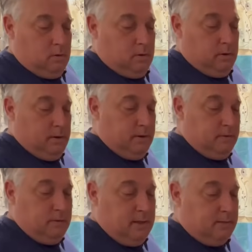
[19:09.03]

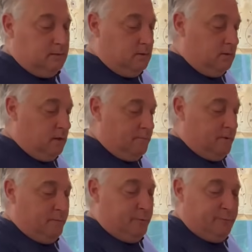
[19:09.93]
And now they've
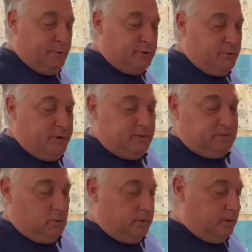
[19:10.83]
been refrigerated,
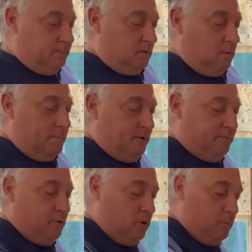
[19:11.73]
so they're a bit
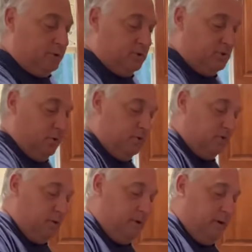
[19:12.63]
firm, which is good. So
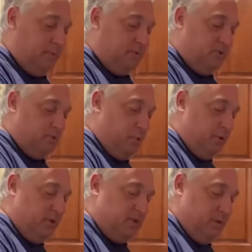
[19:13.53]
you're able to stir
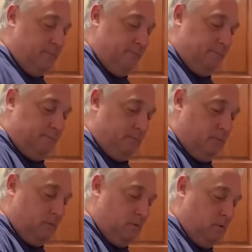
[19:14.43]
these in,
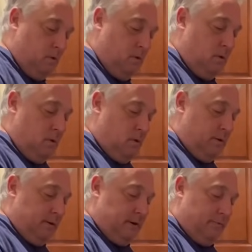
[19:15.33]

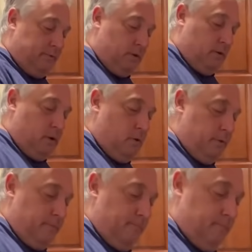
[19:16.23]
get everything coated.